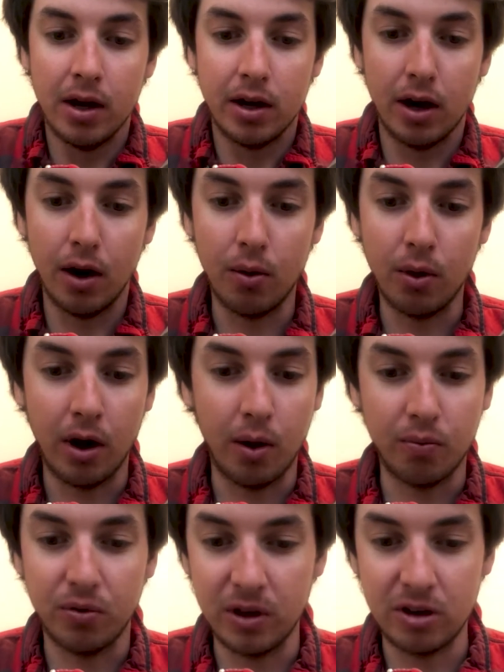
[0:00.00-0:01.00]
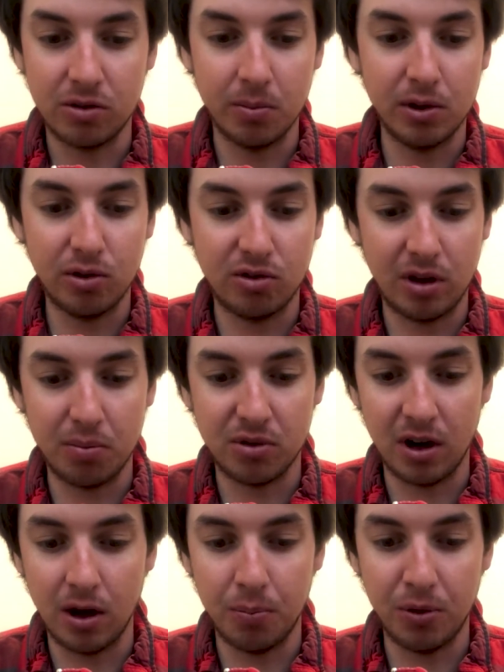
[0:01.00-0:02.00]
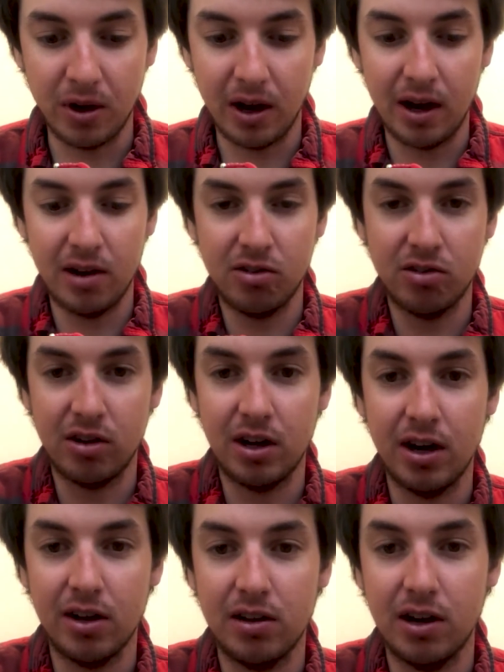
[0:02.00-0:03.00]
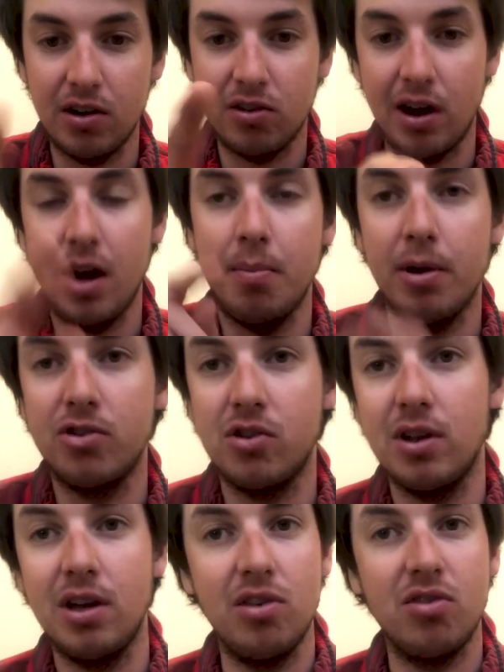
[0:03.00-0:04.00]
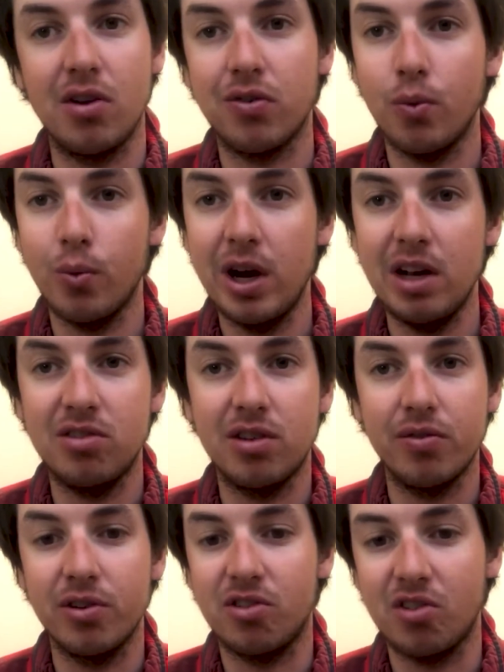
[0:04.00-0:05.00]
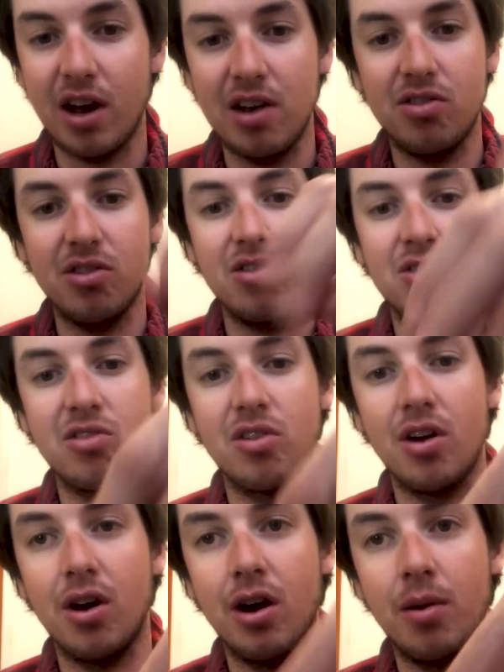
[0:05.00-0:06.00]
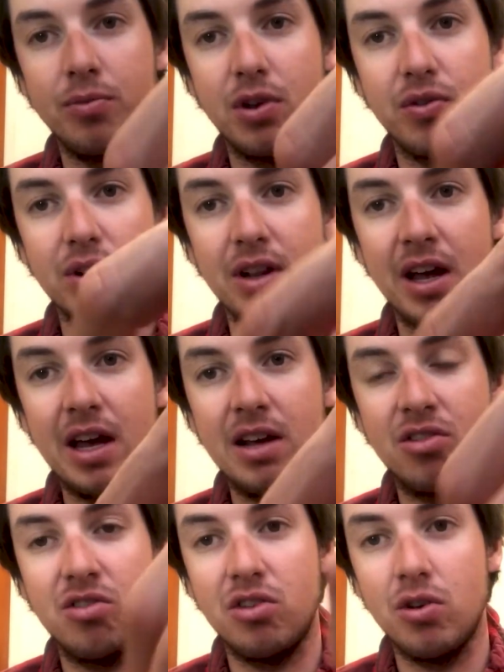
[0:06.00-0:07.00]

you know, hopefully some of those tips can help you guys get out there, tie a bunch of these, different weights, different sizes, different lengths.